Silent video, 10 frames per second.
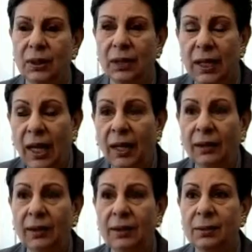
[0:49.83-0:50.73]
He
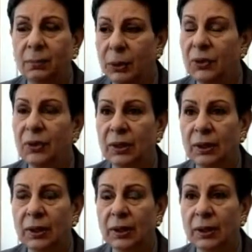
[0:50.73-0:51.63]
had this
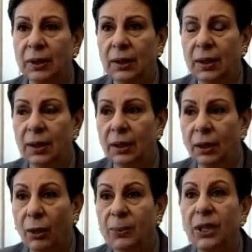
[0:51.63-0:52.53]
personal
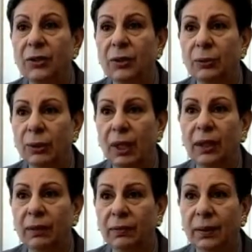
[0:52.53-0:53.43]
uh, obsession with
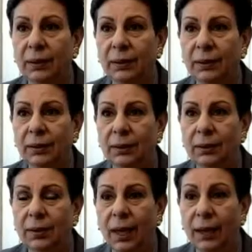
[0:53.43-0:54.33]
Arafat,
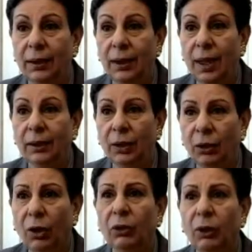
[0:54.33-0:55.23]
and he had
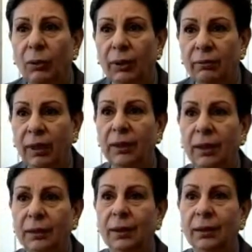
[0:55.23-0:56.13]
an ongoing
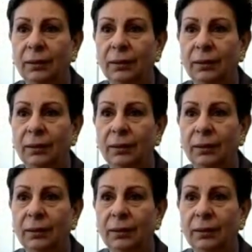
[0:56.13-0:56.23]
vendetta.